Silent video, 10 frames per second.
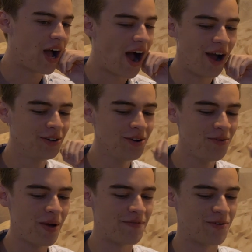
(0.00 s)
I don't know
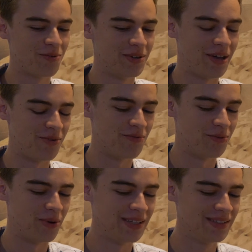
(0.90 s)
my favorite one that we've
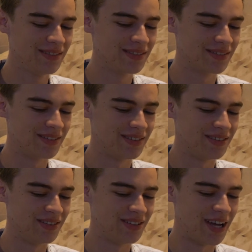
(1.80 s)
written,
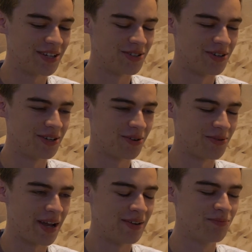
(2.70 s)
like during the
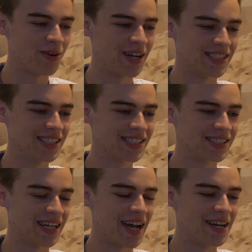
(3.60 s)
writing process, because
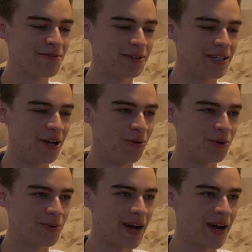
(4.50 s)
like I never really know when we're